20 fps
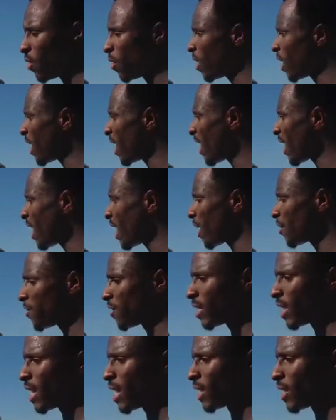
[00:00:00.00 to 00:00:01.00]
Well, I
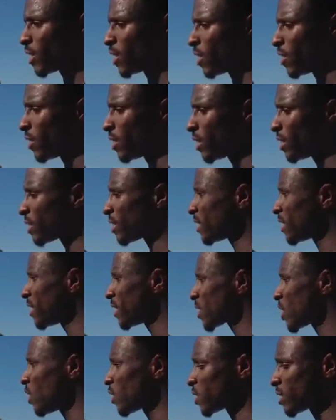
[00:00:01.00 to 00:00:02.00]
feel like, you know,
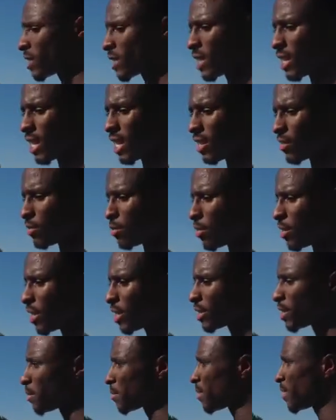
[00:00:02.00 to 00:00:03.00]
this coaching staff
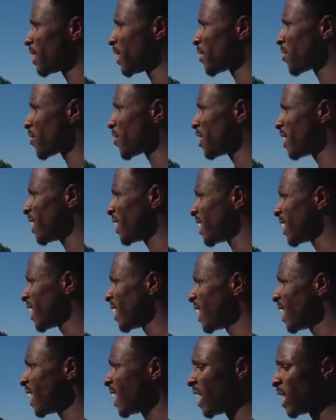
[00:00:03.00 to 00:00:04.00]
brings something different,
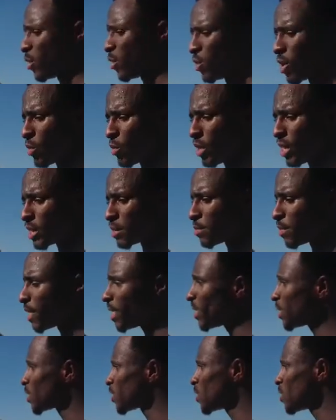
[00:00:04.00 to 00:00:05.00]
and what we as
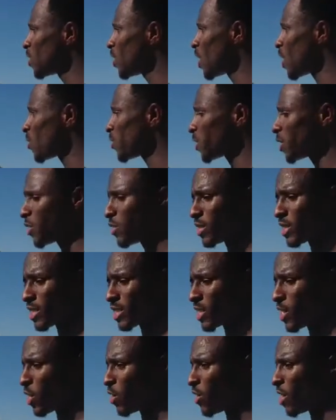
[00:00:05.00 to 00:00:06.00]
players do, all we do is
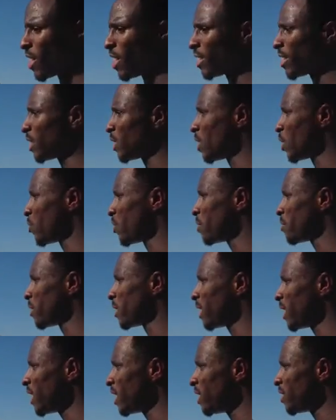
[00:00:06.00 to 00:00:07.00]
just go out and we
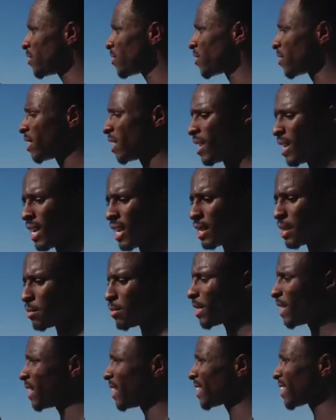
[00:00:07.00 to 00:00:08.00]
believe in the
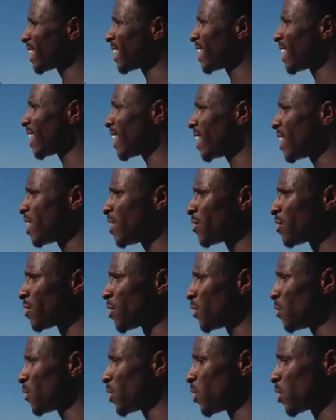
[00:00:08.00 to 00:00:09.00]
plan that they have.
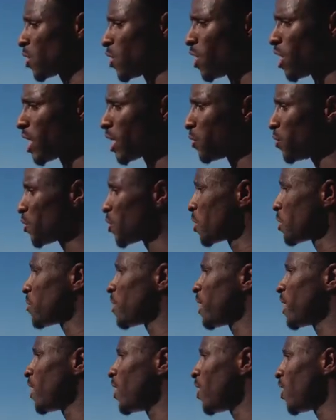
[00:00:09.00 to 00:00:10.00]
We're gonna go out and we're gonna
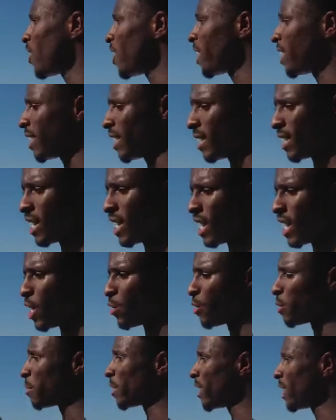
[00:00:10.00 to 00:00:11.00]
play hard,
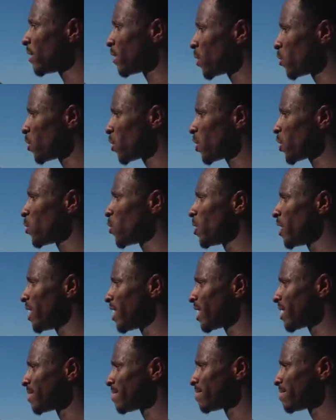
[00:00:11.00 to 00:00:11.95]
and we believe that we're gonna win.